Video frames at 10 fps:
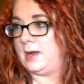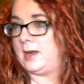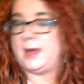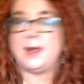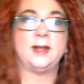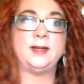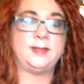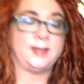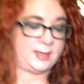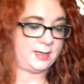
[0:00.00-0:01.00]

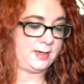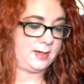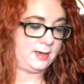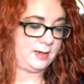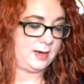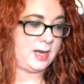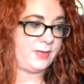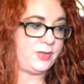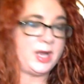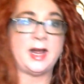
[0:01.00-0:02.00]
And I
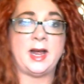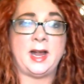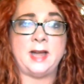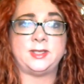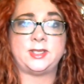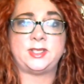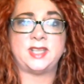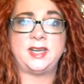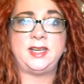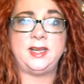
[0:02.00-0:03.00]
thought I'd
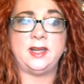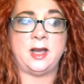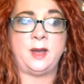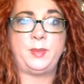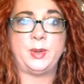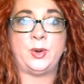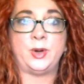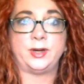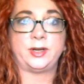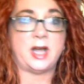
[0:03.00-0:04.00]
study up
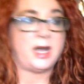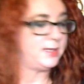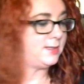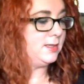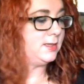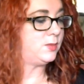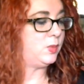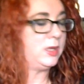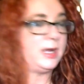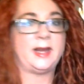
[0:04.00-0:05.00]
on goddesses.
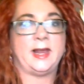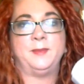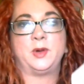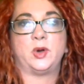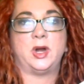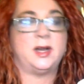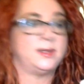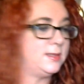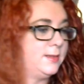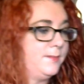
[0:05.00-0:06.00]
Well, I came across